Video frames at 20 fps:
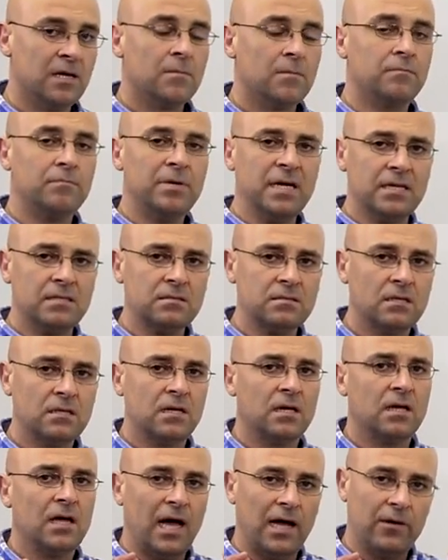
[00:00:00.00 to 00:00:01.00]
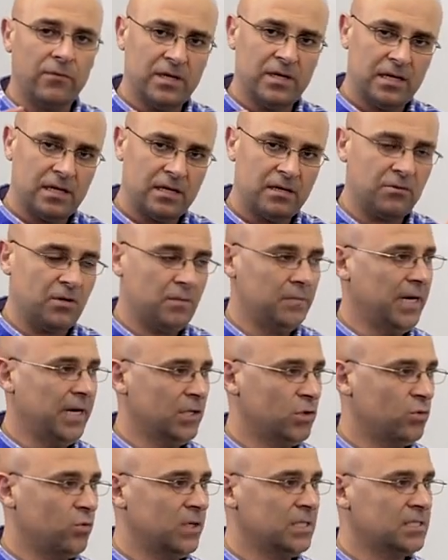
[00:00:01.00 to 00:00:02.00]
But I want to
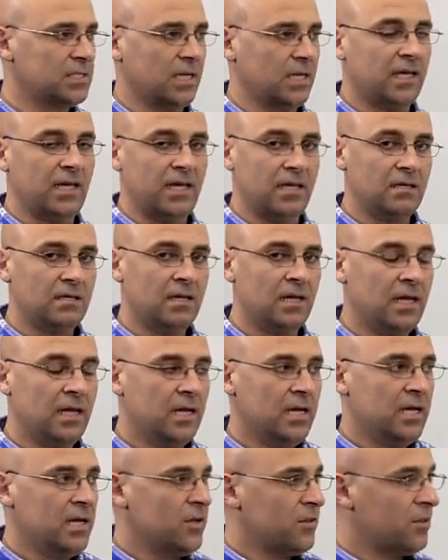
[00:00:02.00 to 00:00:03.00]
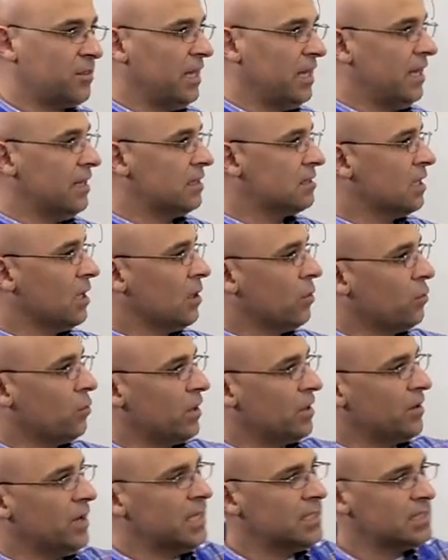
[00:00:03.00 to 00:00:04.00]
remind you once again that
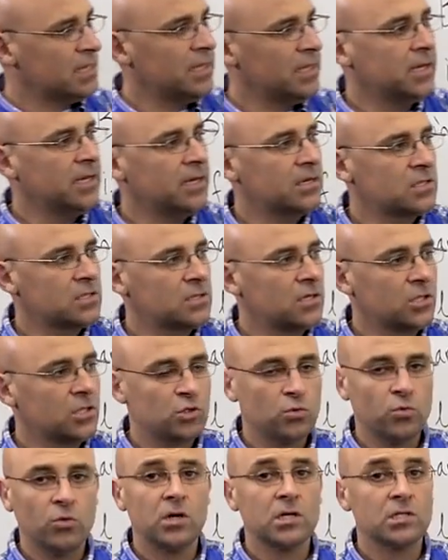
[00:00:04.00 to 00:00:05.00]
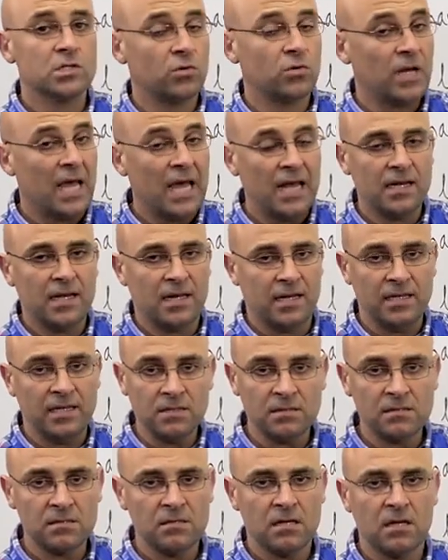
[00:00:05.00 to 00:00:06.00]
whereas linear search works on any
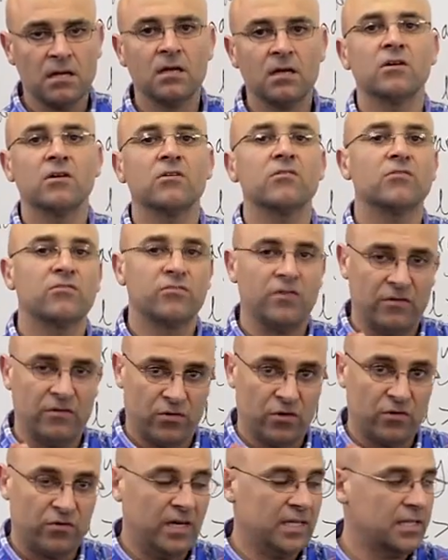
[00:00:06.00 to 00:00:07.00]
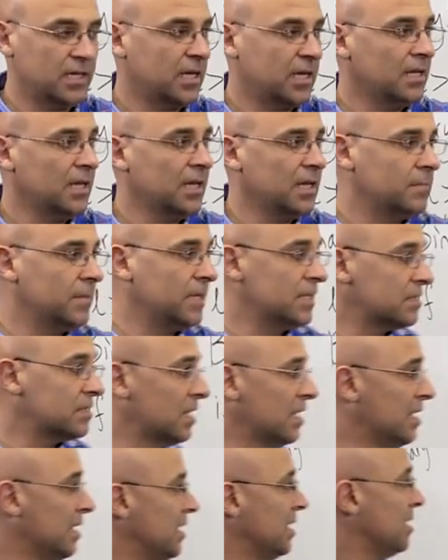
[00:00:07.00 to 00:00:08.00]
list for finding an element,
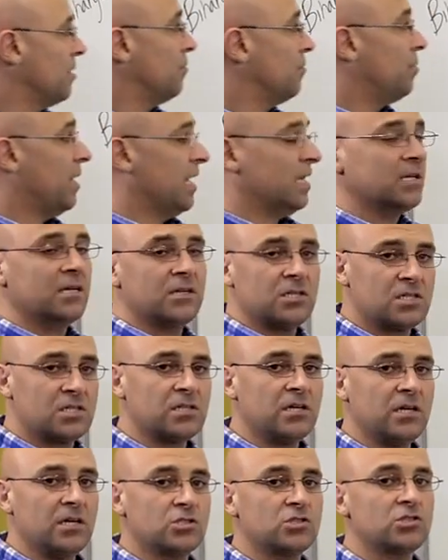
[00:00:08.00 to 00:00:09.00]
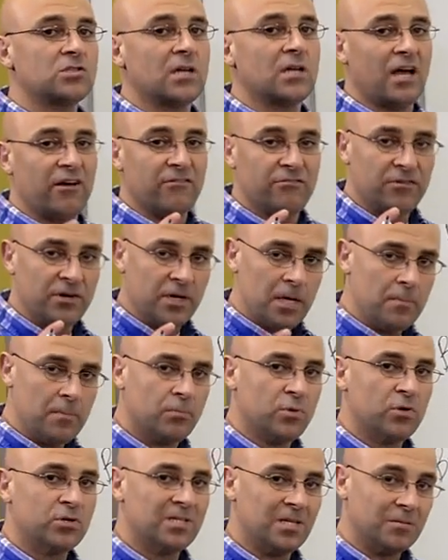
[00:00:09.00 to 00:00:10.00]
binary search, a very
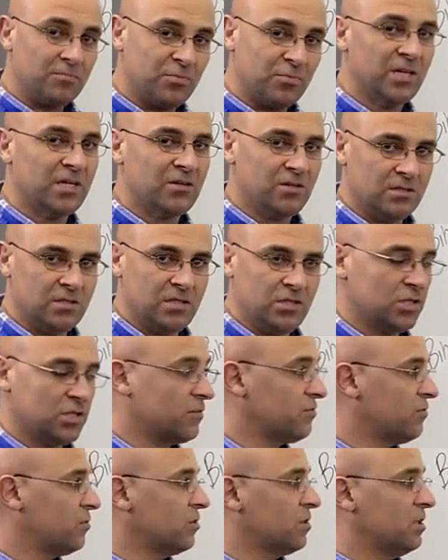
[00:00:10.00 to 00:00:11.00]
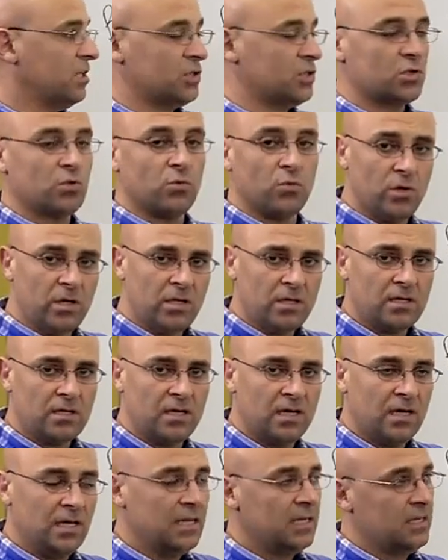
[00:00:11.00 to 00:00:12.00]
important precondition for this to work,
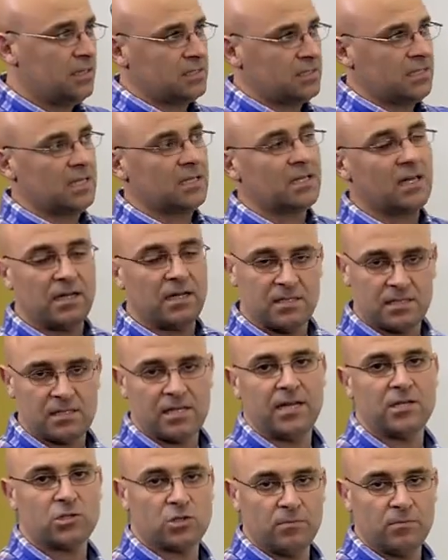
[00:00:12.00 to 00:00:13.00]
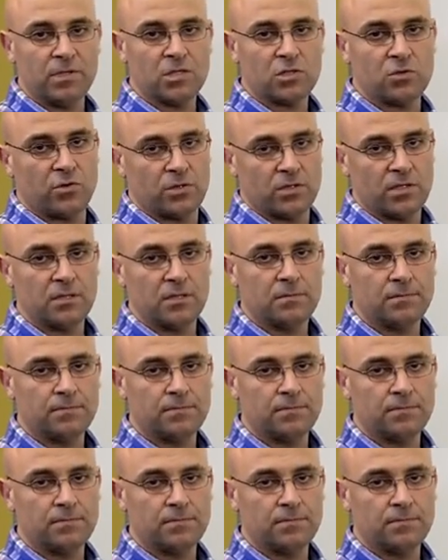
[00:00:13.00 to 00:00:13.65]
is that the list has to be sorted.